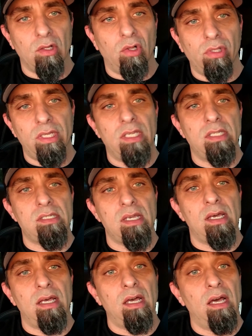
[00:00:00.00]
Goal is
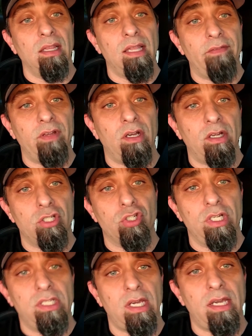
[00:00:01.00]
11 on
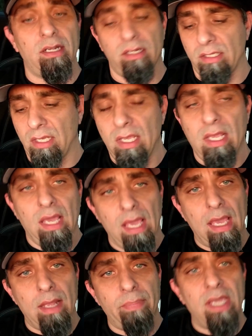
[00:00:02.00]
street tires,
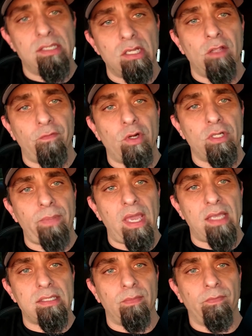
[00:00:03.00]
and based on the first
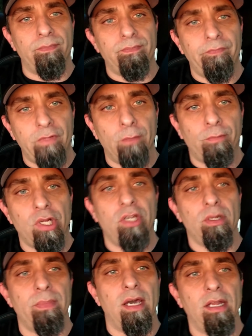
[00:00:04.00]
pass, I'm feeling pretty
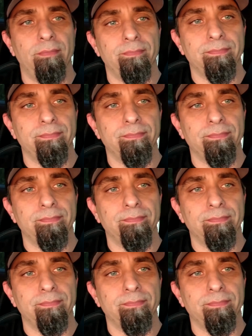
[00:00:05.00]
good about it.